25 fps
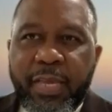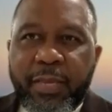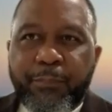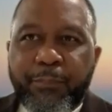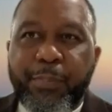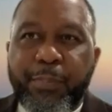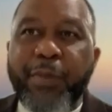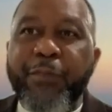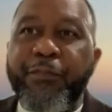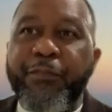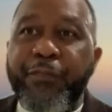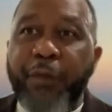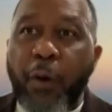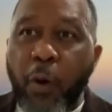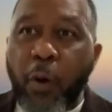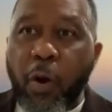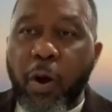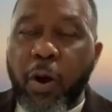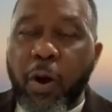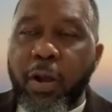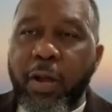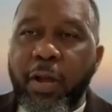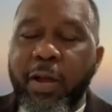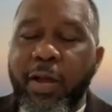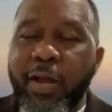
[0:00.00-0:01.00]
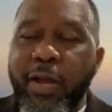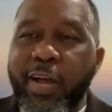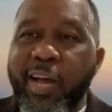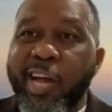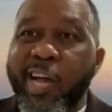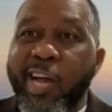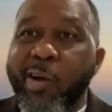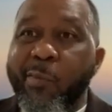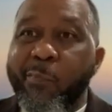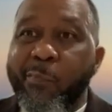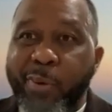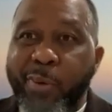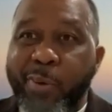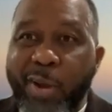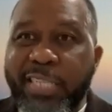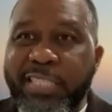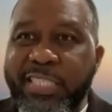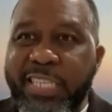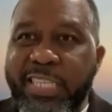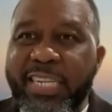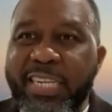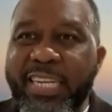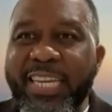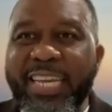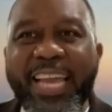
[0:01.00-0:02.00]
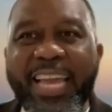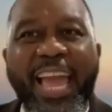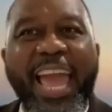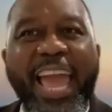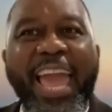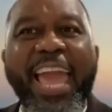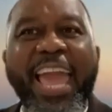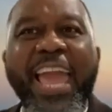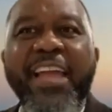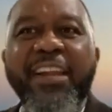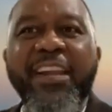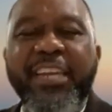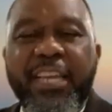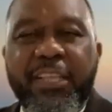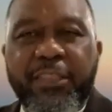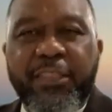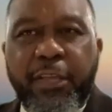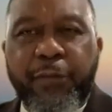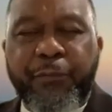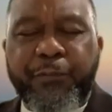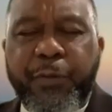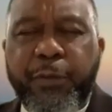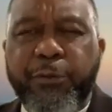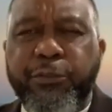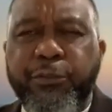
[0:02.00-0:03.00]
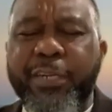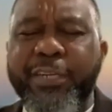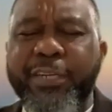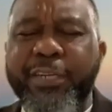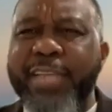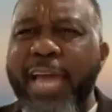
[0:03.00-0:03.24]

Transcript: Before presently and in the future.